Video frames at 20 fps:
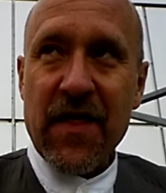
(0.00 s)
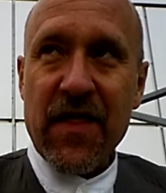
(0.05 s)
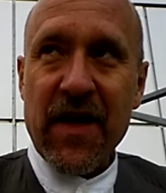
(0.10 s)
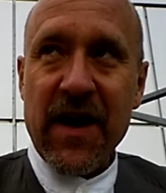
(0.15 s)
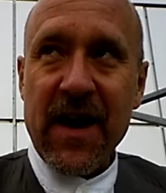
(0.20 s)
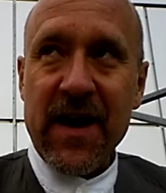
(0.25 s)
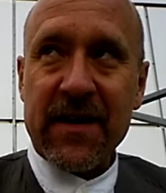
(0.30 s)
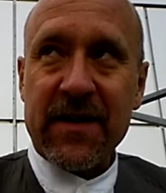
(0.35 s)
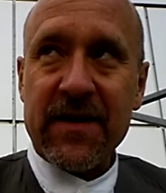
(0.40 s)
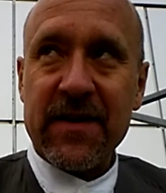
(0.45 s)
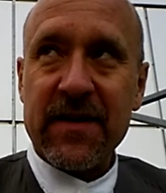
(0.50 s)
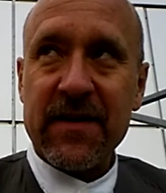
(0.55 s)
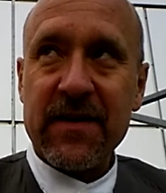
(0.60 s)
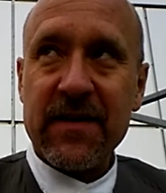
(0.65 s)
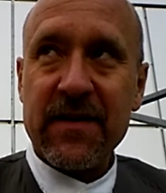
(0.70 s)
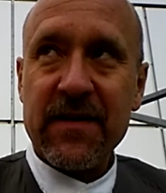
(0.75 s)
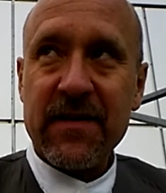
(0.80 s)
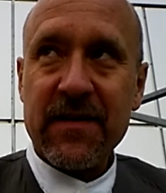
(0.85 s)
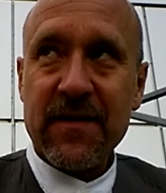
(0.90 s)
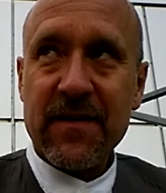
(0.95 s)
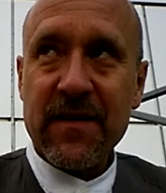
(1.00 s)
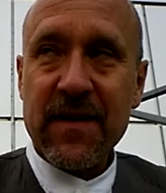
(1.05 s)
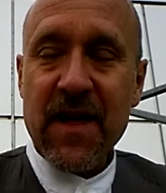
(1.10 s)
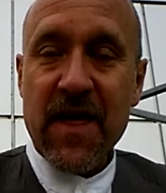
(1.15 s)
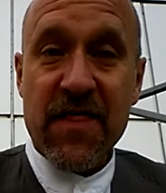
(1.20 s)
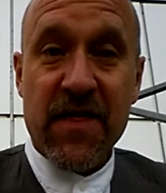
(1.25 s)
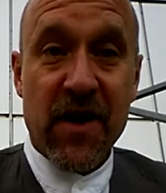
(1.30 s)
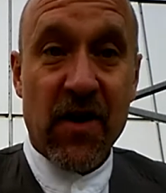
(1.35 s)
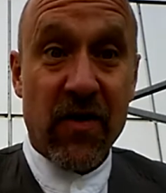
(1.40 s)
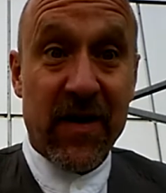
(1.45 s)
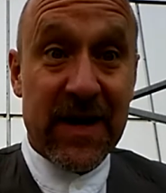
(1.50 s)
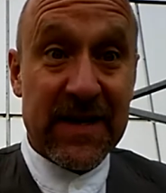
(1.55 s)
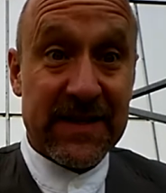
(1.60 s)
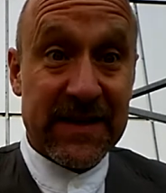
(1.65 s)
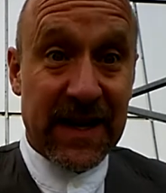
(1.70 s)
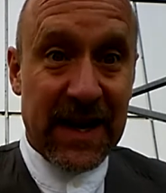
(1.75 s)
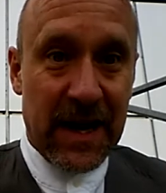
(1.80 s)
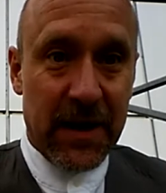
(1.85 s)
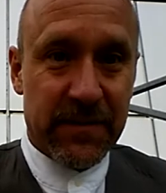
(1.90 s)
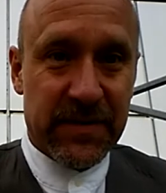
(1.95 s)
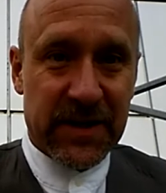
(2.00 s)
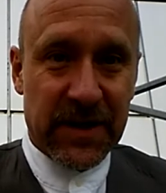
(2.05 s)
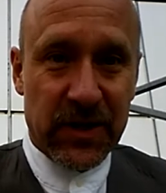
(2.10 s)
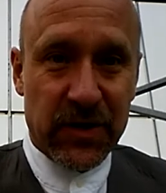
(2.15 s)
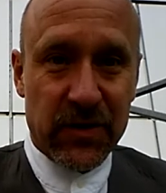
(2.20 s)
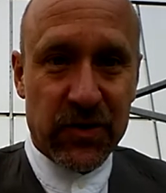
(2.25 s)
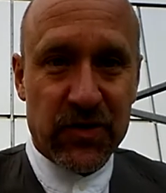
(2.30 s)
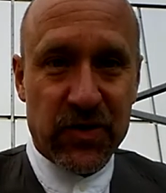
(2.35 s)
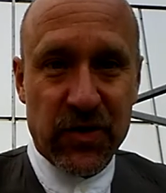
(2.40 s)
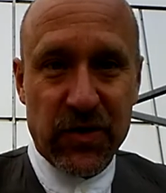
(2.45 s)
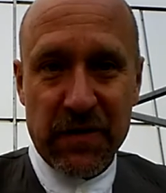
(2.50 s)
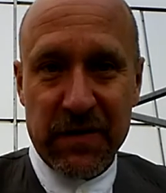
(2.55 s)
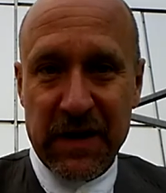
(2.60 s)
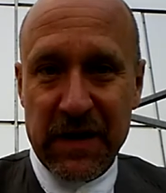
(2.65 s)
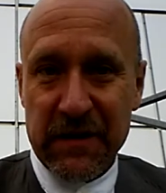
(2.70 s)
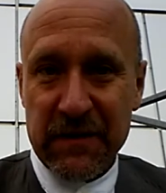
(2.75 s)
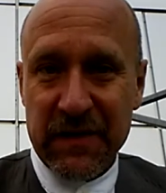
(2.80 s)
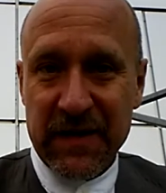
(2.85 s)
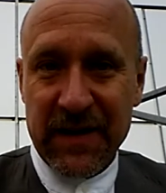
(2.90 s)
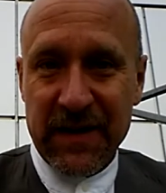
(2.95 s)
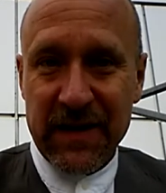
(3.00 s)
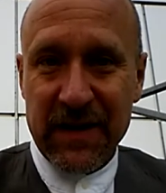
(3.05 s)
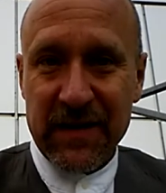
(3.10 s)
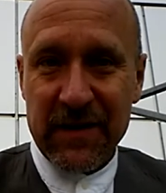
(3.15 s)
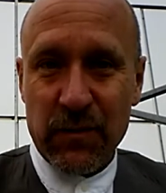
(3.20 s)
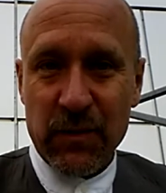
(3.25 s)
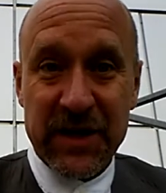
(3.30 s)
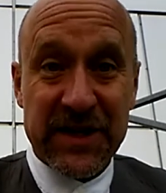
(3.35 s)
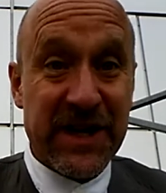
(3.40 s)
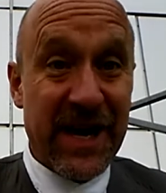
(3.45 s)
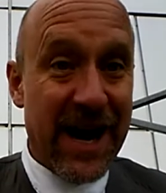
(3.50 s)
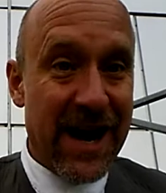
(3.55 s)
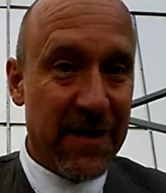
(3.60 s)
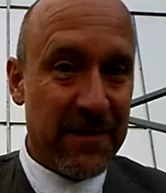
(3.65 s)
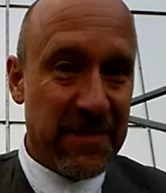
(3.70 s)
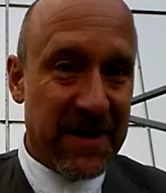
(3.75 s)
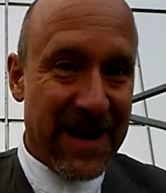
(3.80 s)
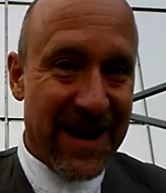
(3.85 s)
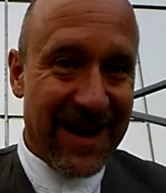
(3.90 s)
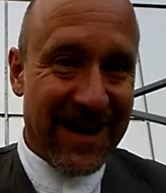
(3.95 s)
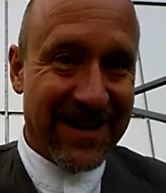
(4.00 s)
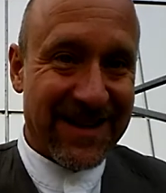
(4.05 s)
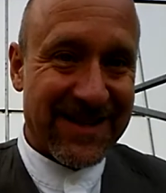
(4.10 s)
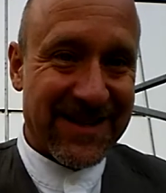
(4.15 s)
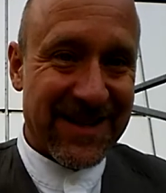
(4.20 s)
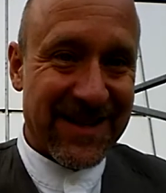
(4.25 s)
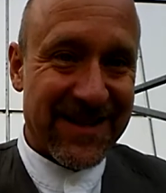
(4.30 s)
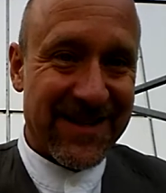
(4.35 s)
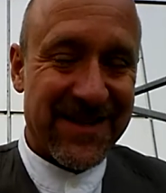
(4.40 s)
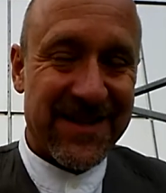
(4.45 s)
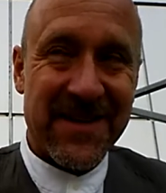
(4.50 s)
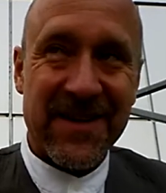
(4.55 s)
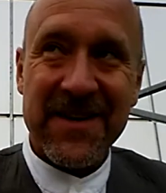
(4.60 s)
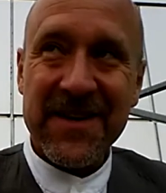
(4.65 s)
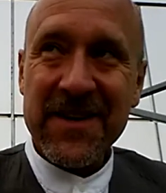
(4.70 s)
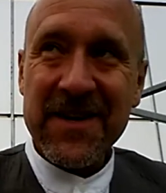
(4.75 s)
that there is an absolute truth out there which can be accessed,